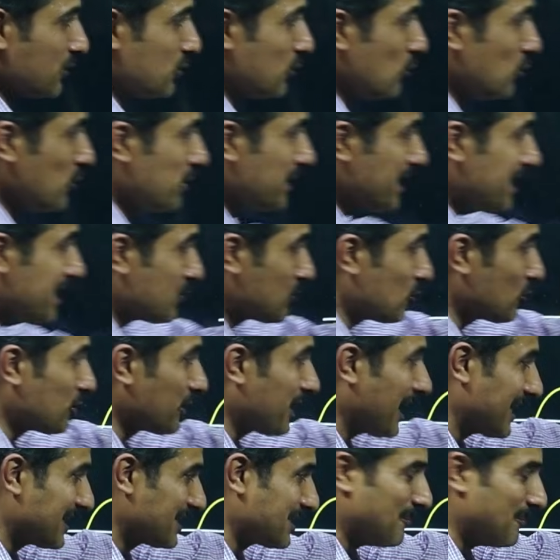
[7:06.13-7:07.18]
you need to
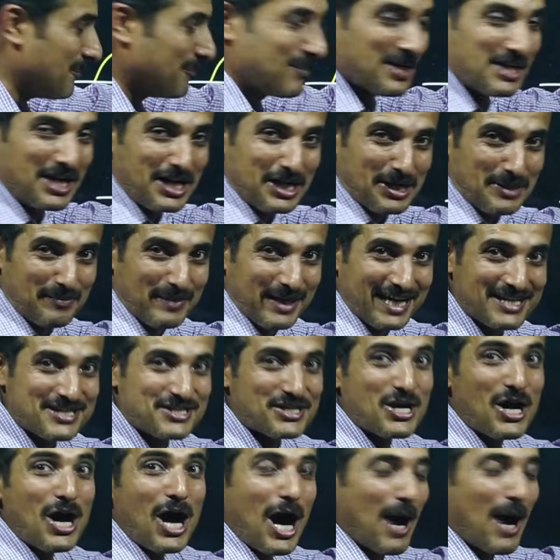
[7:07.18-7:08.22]
take the mirror image
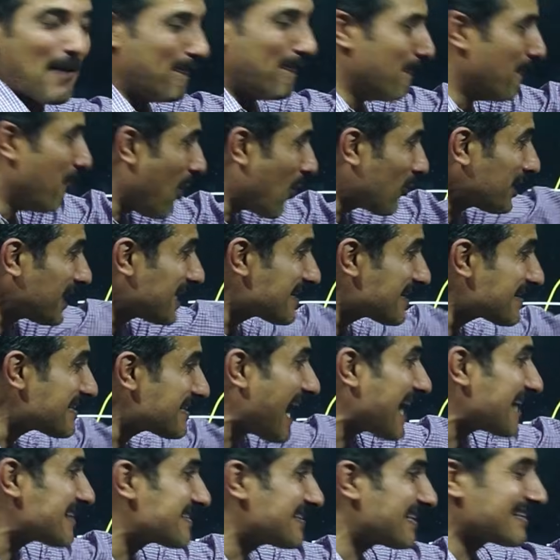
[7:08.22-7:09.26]
about
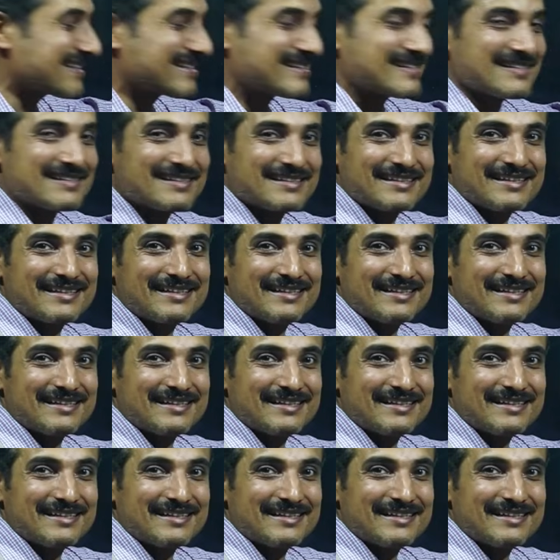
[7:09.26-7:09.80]
x-axis.